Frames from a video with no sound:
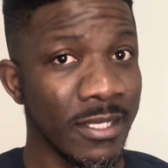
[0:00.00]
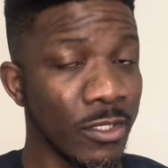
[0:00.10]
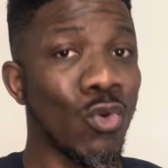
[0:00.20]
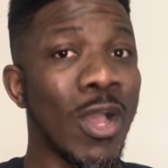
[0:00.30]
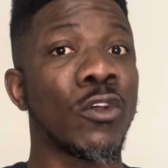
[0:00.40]

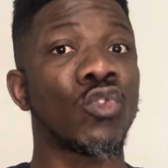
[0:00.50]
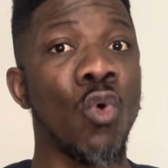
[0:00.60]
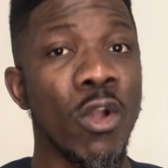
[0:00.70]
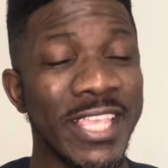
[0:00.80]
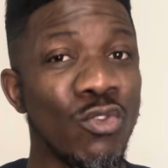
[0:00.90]
You are not
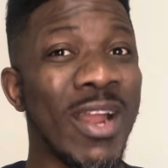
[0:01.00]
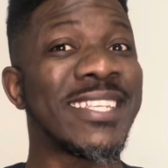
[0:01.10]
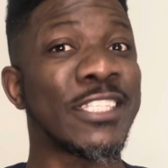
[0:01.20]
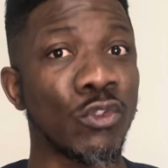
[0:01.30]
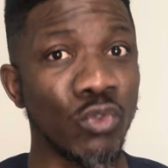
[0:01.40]
working, you are a
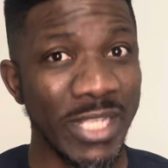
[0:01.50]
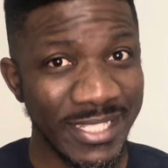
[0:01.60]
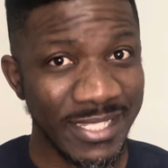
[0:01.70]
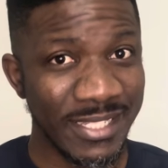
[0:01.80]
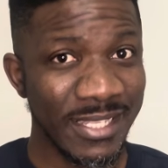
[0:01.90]

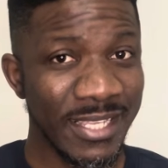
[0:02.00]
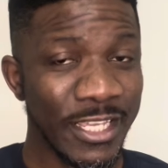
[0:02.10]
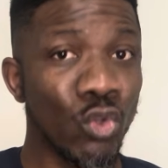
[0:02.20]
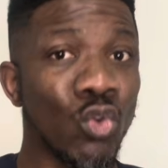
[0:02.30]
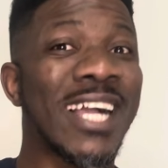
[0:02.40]
student.
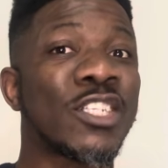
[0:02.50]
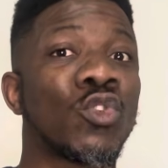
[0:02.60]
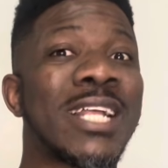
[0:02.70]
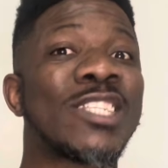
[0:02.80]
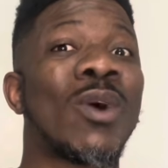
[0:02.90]
You can show
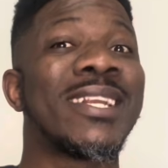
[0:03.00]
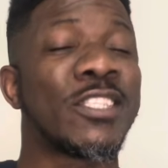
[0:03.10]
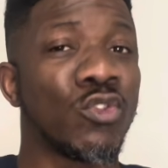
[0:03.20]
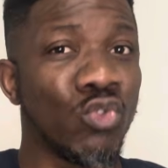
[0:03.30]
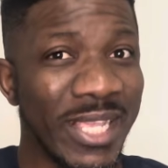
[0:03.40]
that you are a
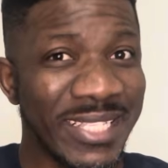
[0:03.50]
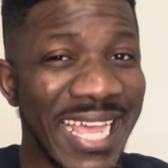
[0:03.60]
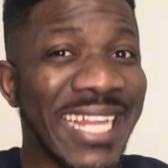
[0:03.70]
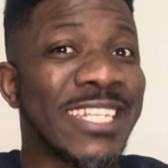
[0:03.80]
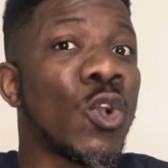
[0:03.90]
student
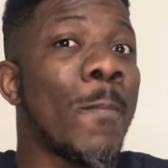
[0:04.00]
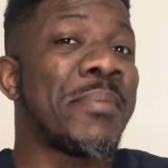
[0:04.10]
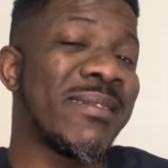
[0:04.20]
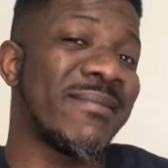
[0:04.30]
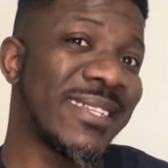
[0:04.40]
and your
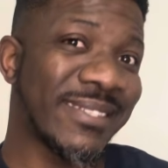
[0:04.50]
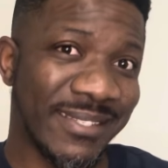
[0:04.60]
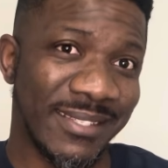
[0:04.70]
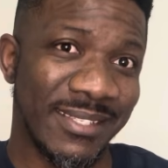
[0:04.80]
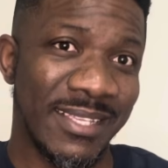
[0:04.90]

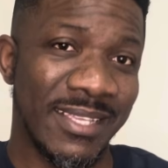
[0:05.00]
parents